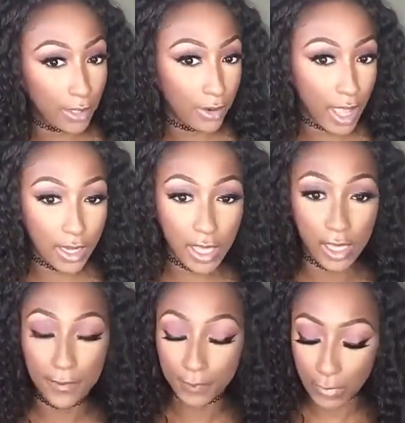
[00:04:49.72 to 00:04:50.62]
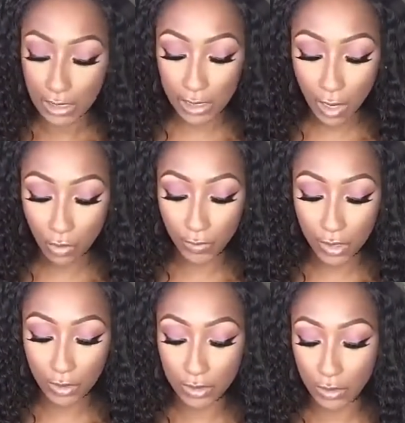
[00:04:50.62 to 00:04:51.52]
I like to apply my
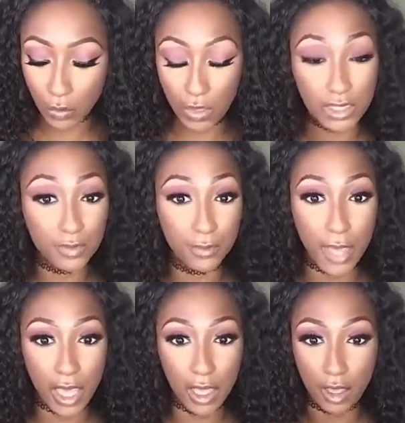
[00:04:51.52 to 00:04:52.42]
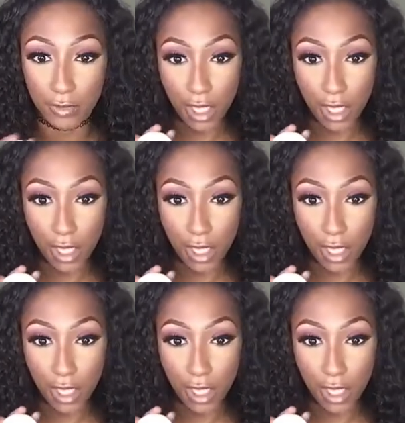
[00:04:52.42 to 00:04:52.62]
cream highlighter with my